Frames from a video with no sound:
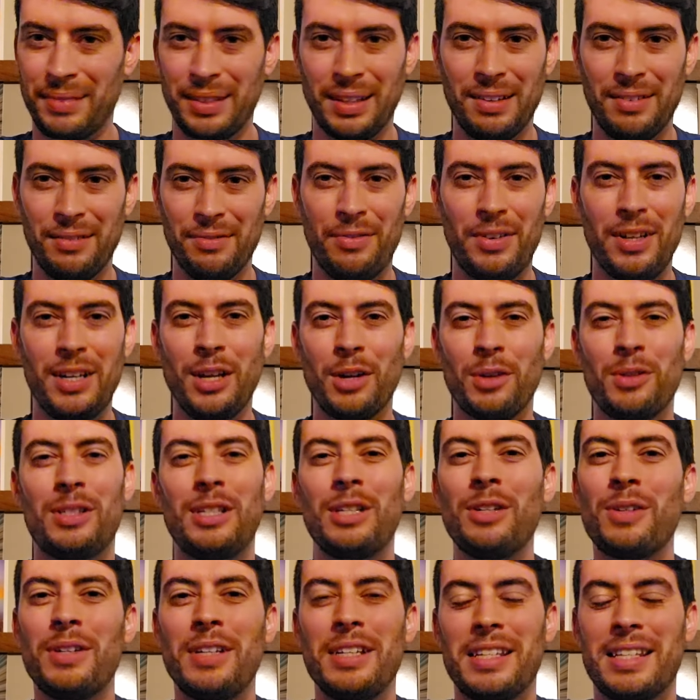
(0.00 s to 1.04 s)
video
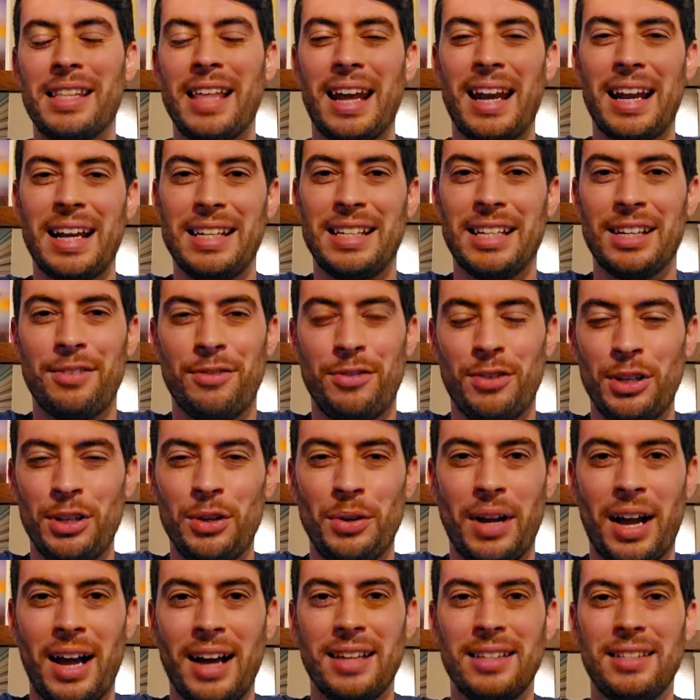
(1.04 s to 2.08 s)
series that I did for you
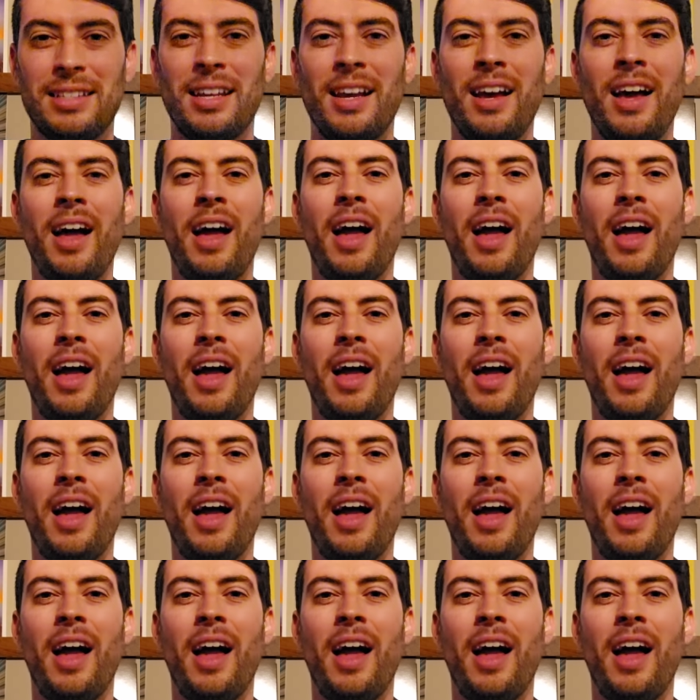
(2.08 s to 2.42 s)
guys.